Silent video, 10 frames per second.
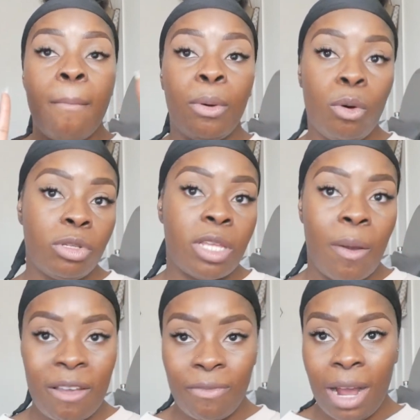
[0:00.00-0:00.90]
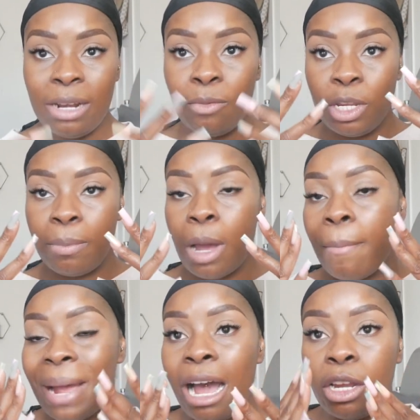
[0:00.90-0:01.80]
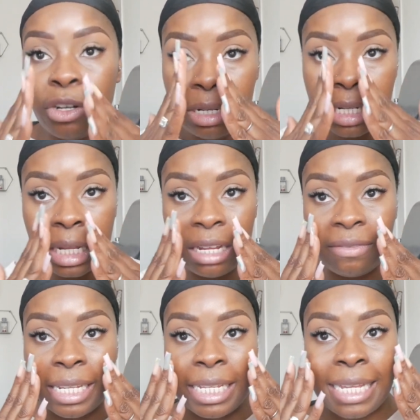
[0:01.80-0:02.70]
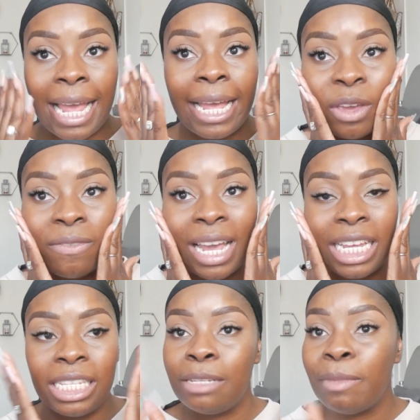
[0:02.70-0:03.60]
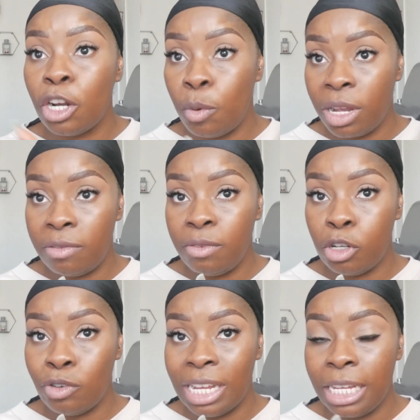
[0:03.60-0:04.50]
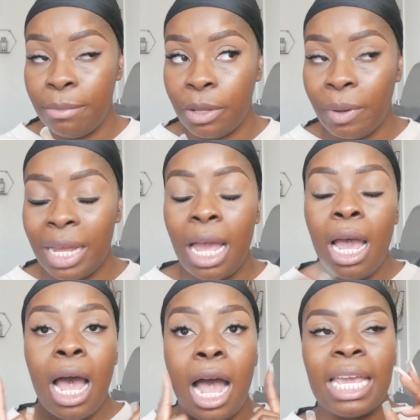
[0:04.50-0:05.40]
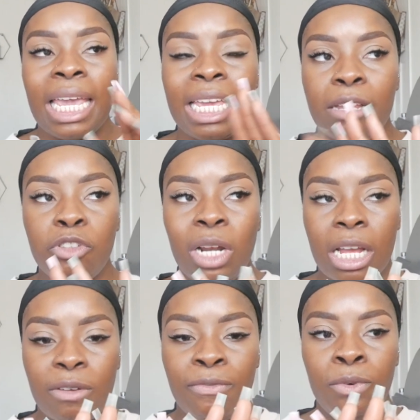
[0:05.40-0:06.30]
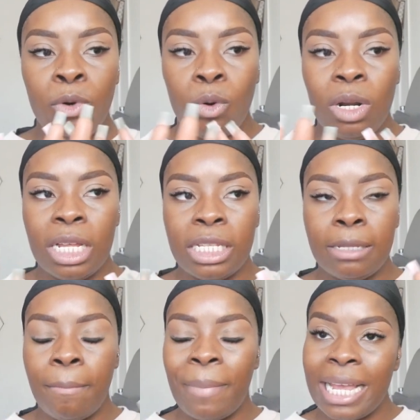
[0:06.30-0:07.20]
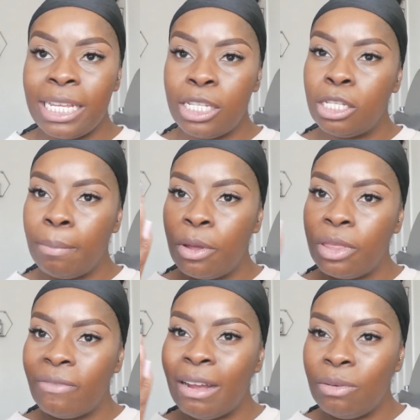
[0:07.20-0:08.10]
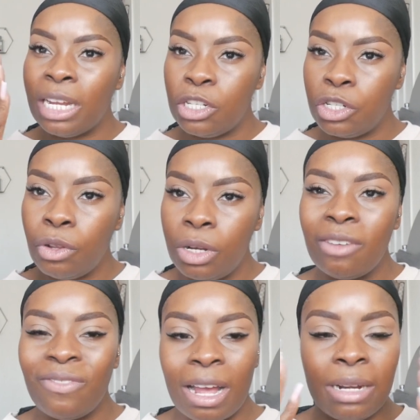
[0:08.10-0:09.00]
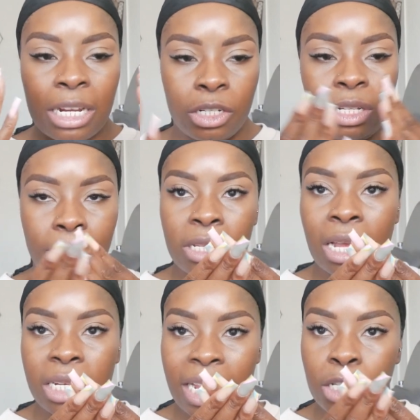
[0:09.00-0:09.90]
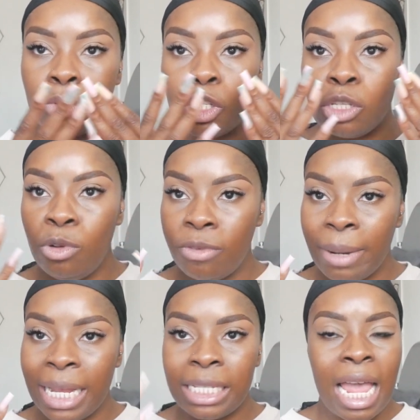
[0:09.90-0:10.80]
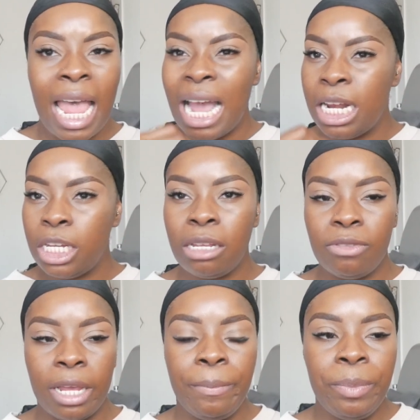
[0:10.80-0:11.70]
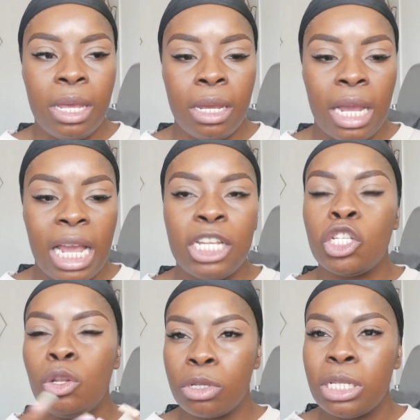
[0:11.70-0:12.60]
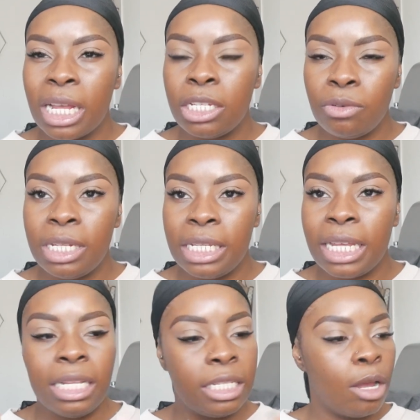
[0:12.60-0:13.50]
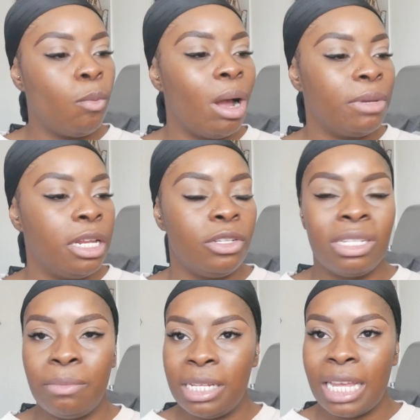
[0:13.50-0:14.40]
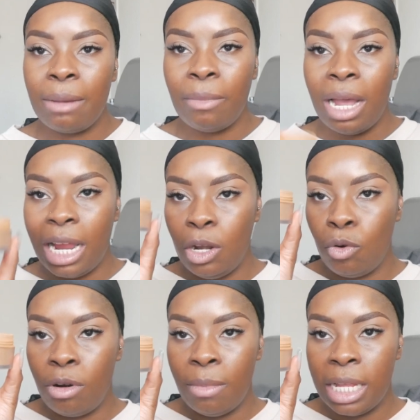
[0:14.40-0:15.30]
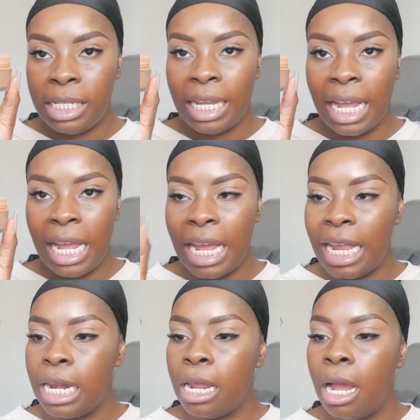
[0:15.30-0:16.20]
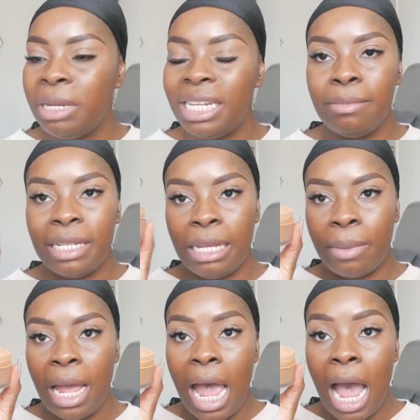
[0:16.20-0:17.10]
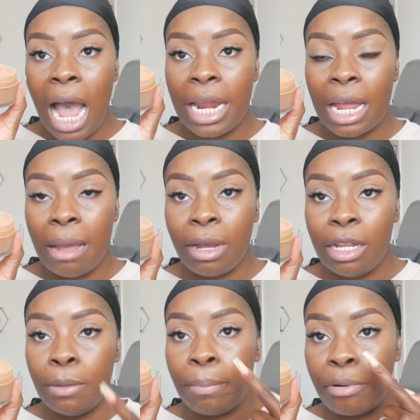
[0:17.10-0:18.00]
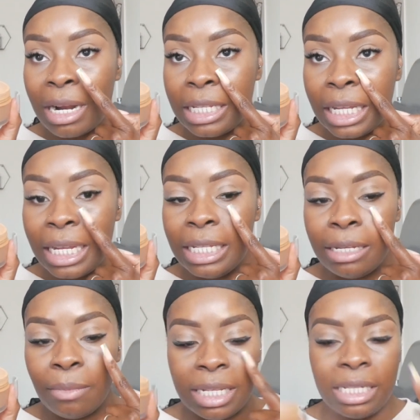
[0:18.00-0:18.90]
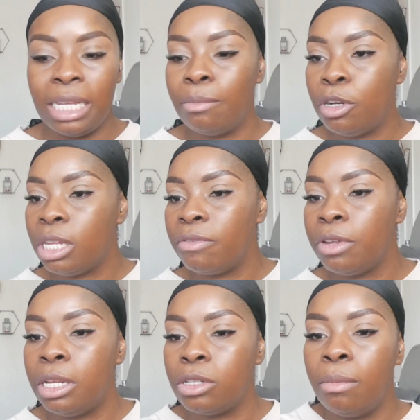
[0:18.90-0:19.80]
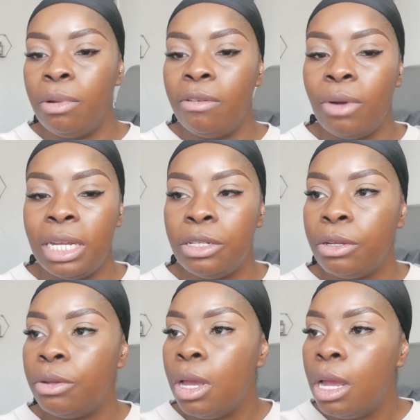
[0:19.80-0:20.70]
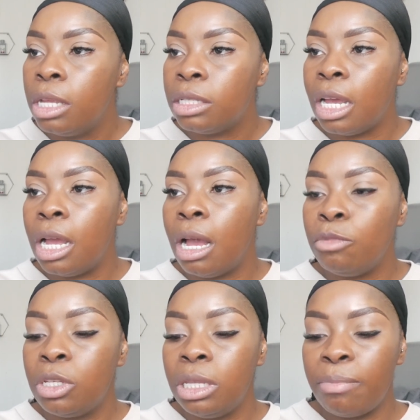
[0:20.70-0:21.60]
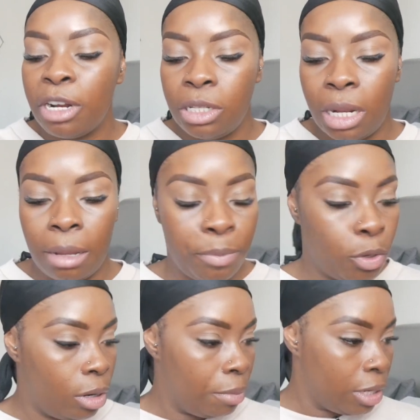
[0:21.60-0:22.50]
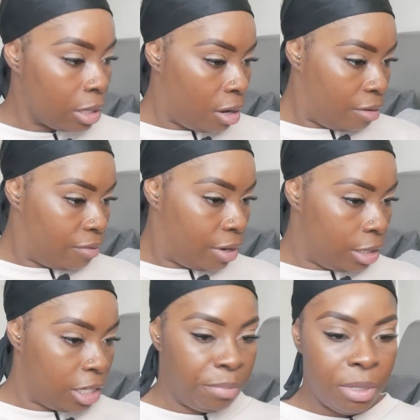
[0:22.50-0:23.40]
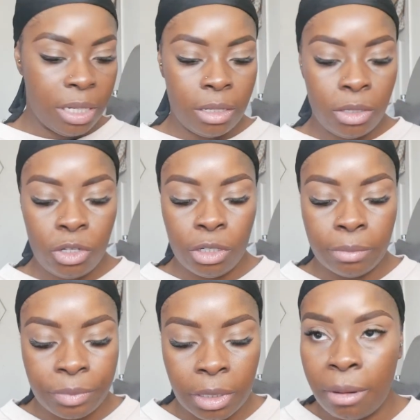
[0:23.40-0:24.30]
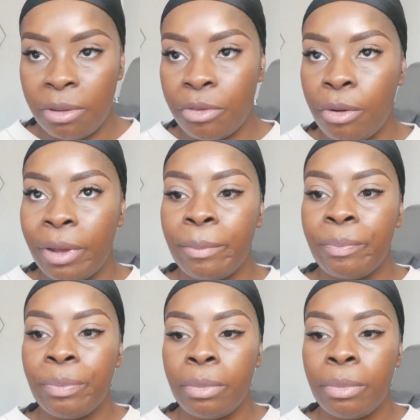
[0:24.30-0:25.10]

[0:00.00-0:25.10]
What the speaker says: But also I find when you put a powder underneath to set your face, this might not work if you've got dry skin, by the way, it gives you like a flawless base to put the foundation on. The foundation seems to adhere to a smoother base and just gives it, it just looks nicer on the skin. So what I'm going to do is I'm going to take my Laura Mercier in medium deep and I'm going to press it into my skin. I'm going to give you an example of what I do. So I'm using the brush today purely because I can't find a sponge. I probably threw it away.